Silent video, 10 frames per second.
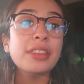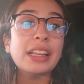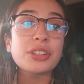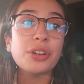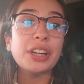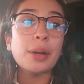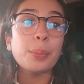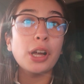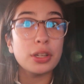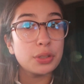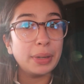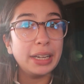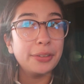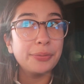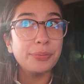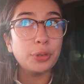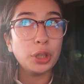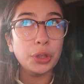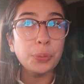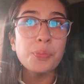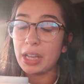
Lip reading: that's going up last week for you,